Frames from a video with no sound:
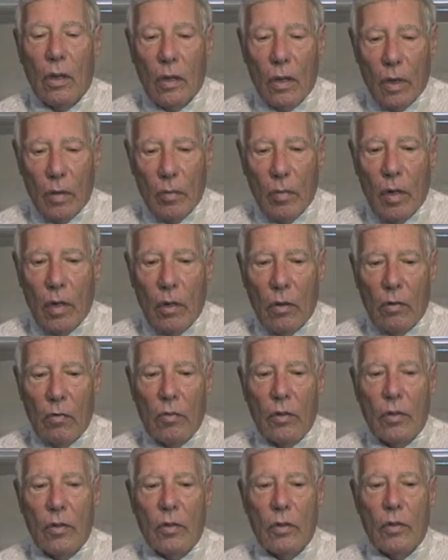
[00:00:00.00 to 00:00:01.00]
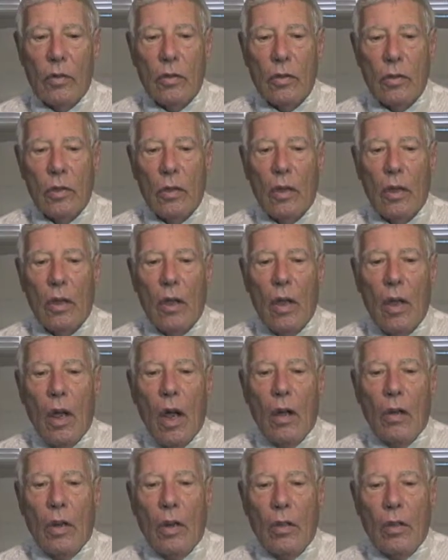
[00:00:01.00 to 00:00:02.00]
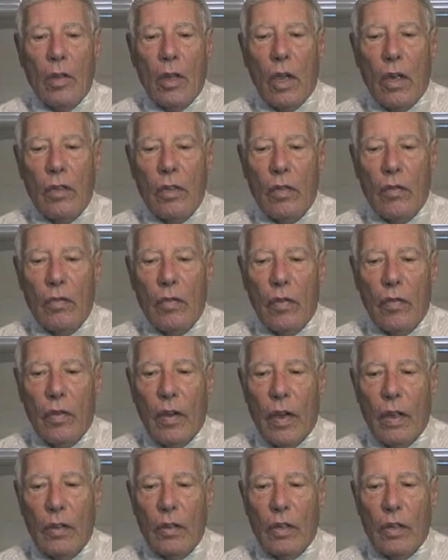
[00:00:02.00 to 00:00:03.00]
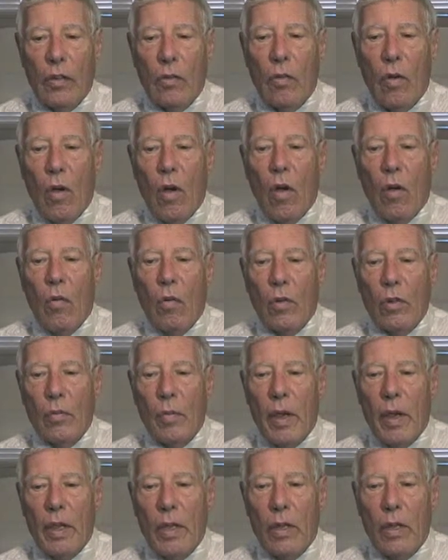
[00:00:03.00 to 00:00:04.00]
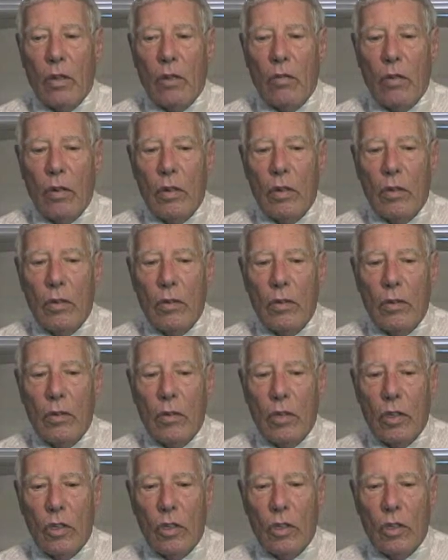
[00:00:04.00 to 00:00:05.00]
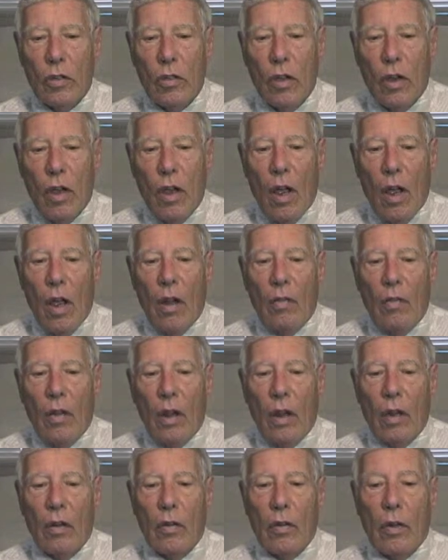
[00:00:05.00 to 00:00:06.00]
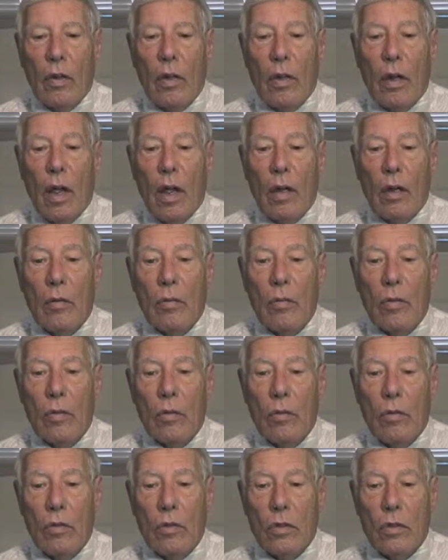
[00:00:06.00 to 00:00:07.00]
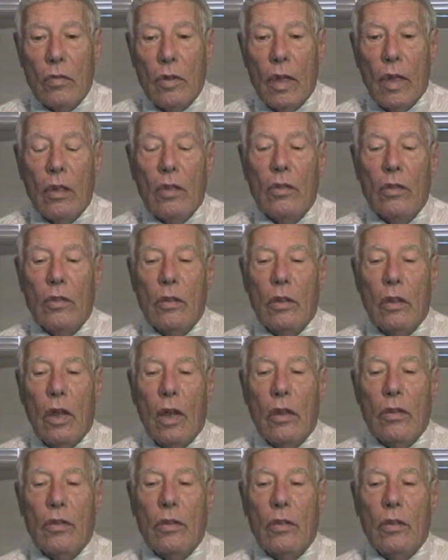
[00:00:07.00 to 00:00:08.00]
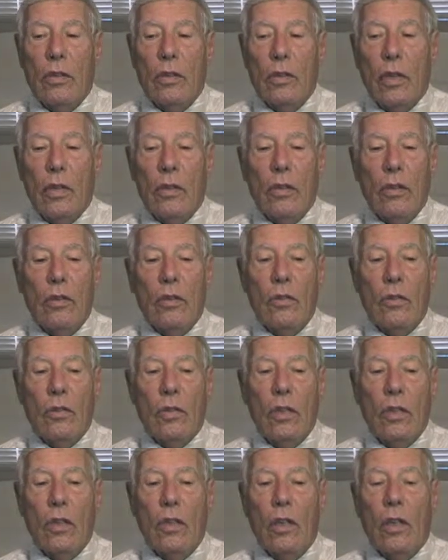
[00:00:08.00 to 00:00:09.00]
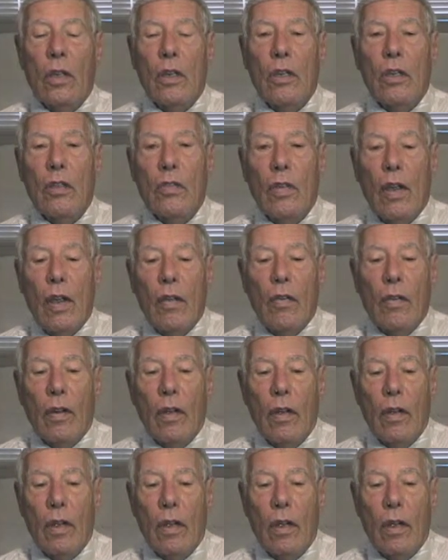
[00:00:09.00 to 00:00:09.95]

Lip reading: Okay, medical reasons. Another occasion for fasting was making a critical decision following an anonymous course of action. Esther intended to seek the king's favor